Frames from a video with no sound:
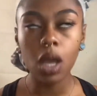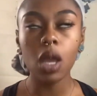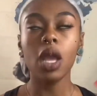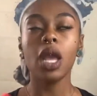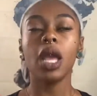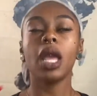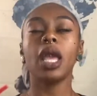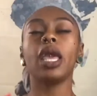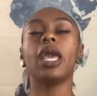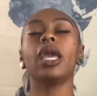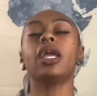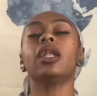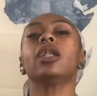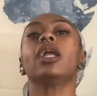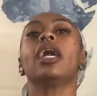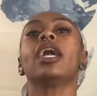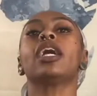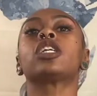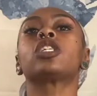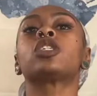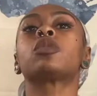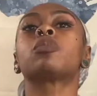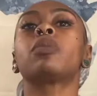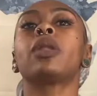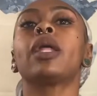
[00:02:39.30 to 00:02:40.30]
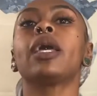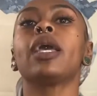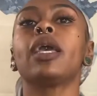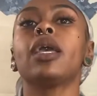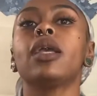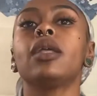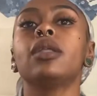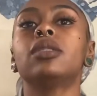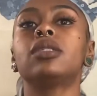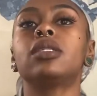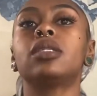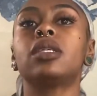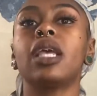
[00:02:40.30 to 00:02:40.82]
it
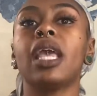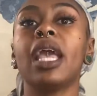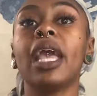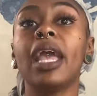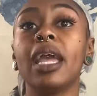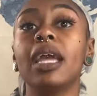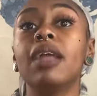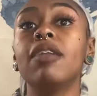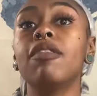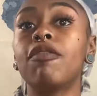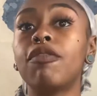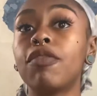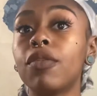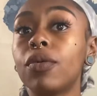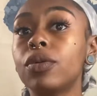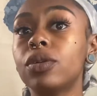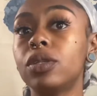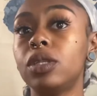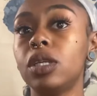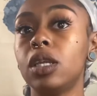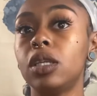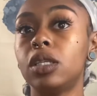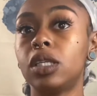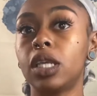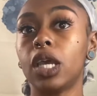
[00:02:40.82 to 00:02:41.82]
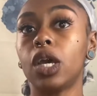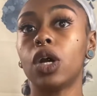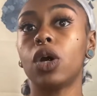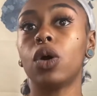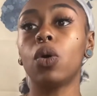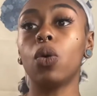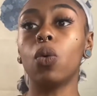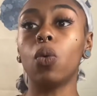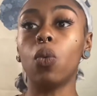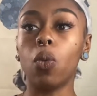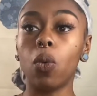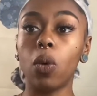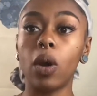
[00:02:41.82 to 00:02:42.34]
explains in full detail
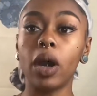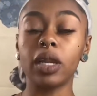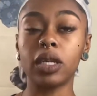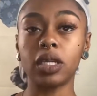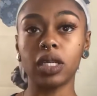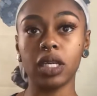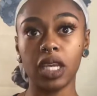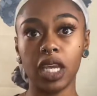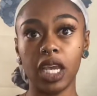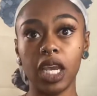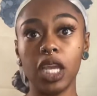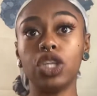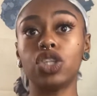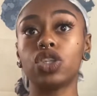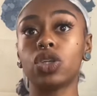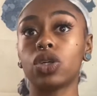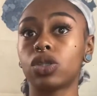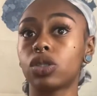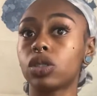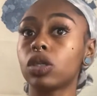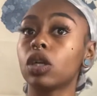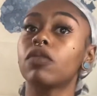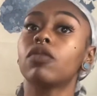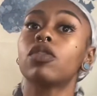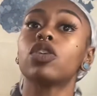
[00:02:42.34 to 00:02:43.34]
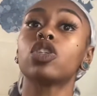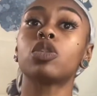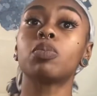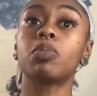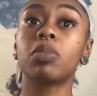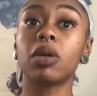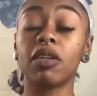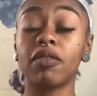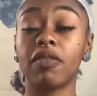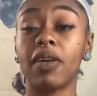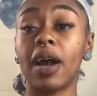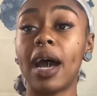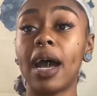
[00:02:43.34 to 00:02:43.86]
what each service
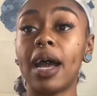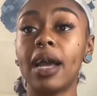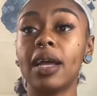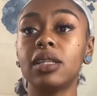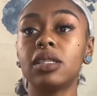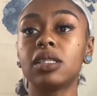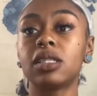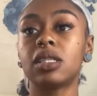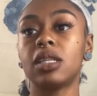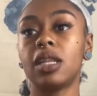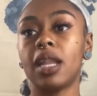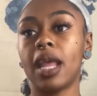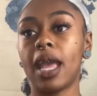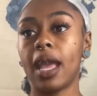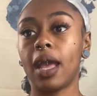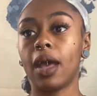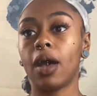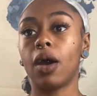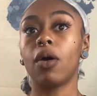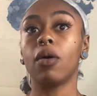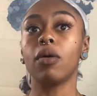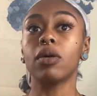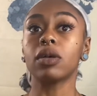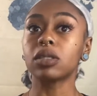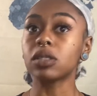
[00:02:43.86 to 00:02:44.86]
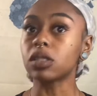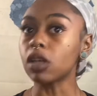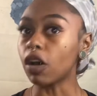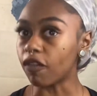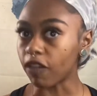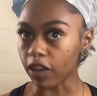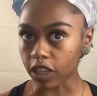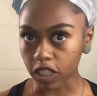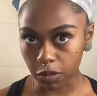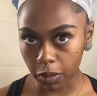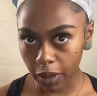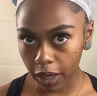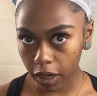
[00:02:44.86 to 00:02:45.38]
provides. Now,
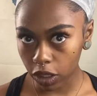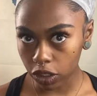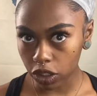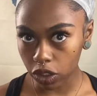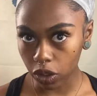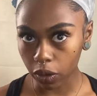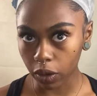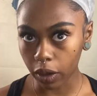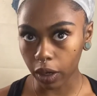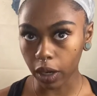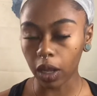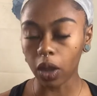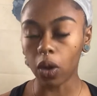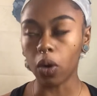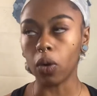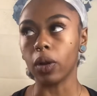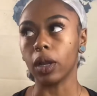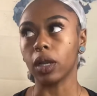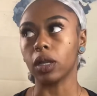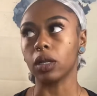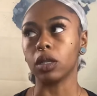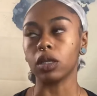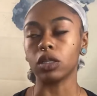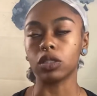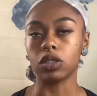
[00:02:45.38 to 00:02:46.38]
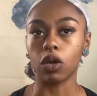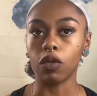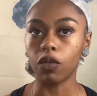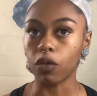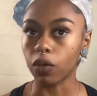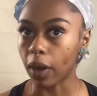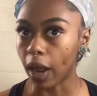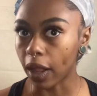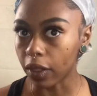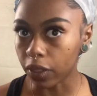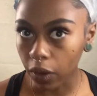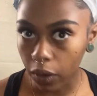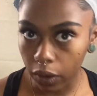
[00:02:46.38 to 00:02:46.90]
self-explanatory, or at least so far
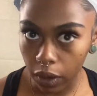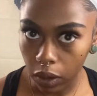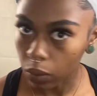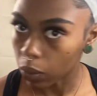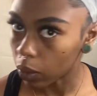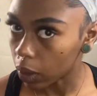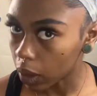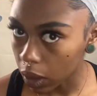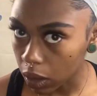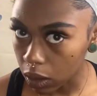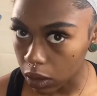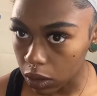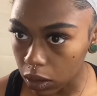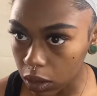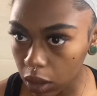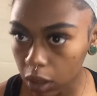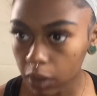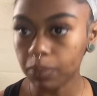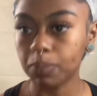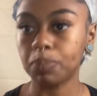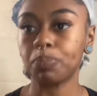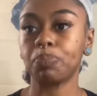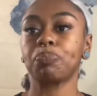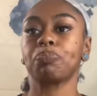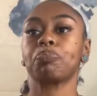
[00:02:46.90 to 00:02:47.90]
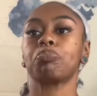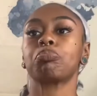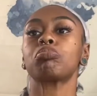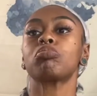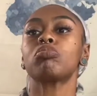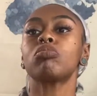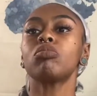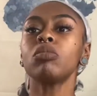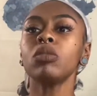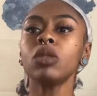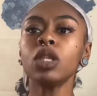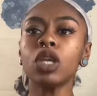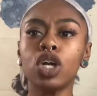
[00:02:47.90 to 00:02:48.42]
I thought it was,
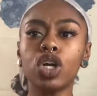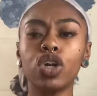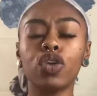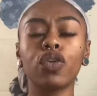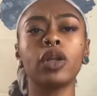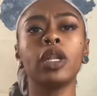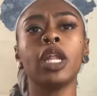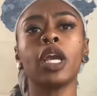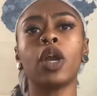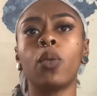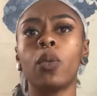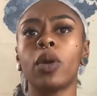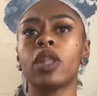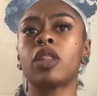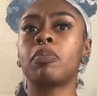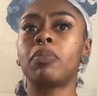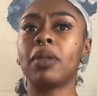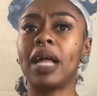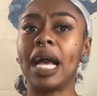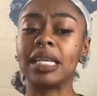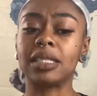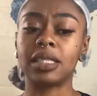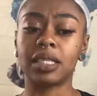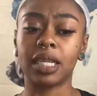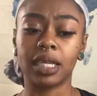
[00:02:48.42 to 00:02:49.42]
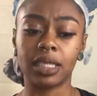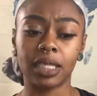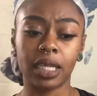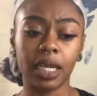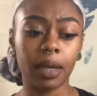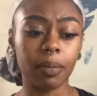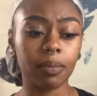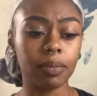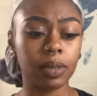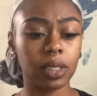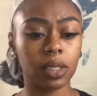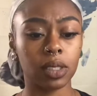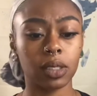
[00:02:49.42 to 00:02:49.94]
acrylic with plastic
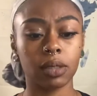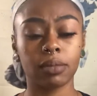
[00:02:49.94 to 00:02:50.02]
tips.